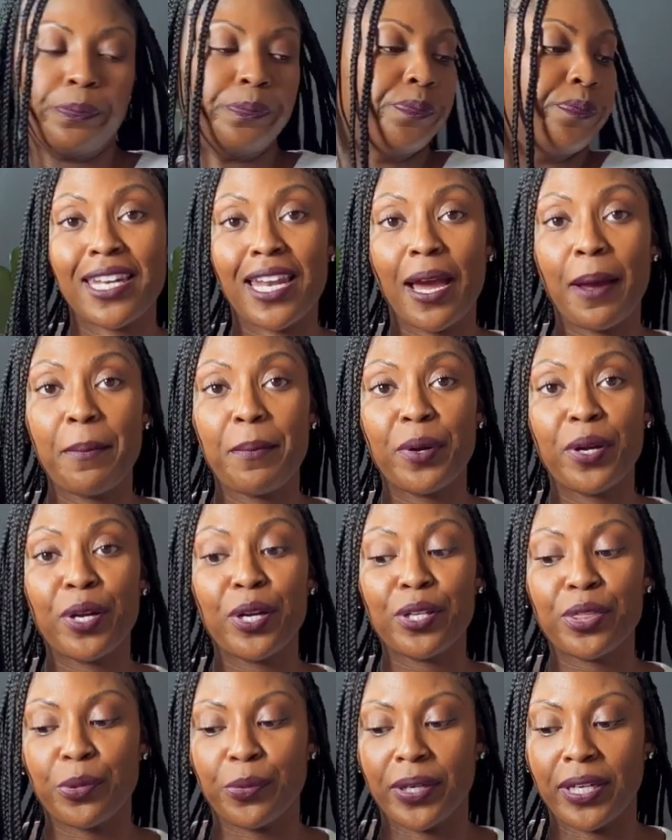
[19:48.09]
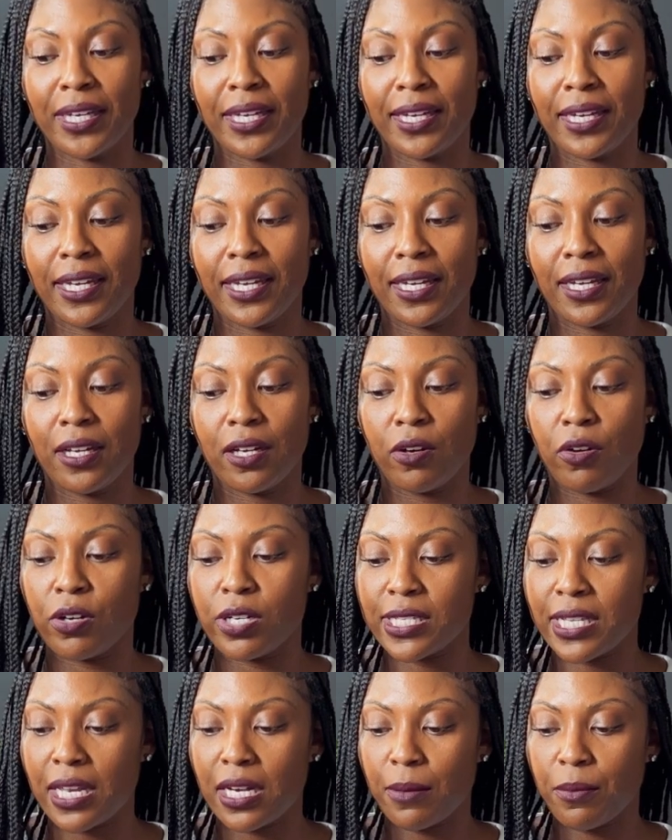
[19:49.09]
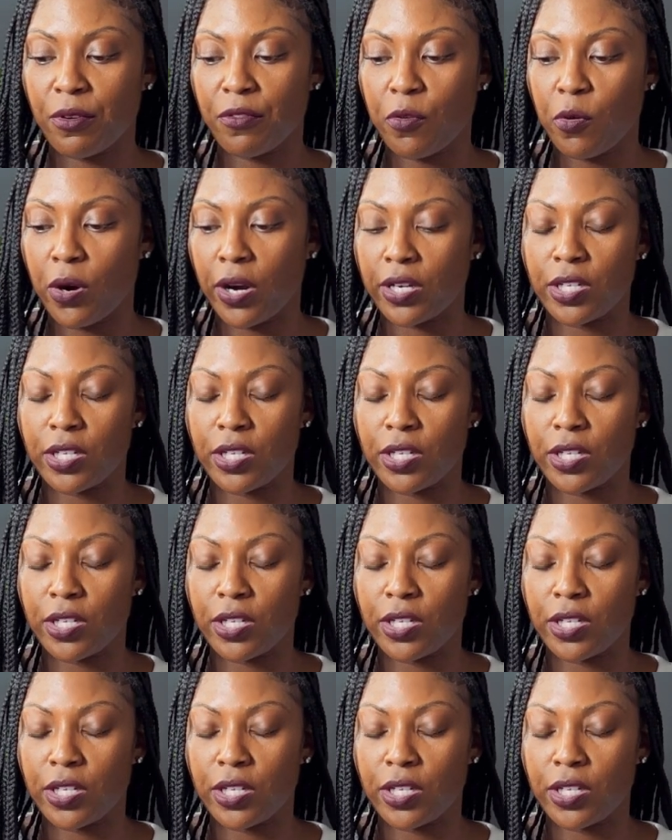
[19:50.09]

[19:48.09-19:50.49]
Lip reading: Number 3, or is that number 4?